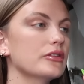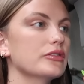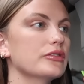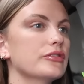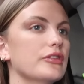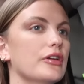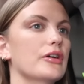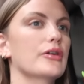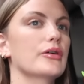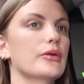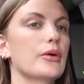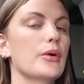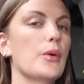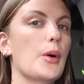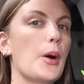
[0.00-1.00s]

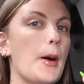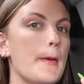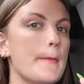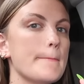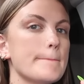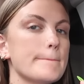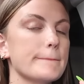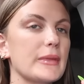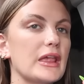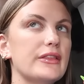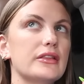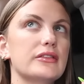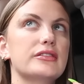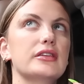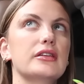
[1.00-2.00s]
So, and
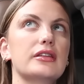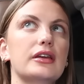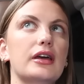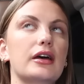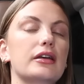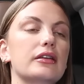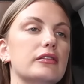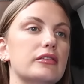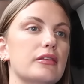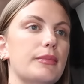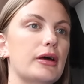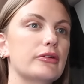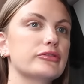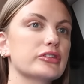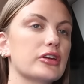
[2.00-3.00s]
then Celia is
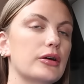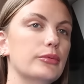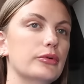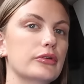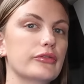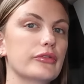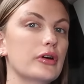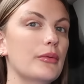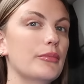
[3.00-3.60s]
about to come over.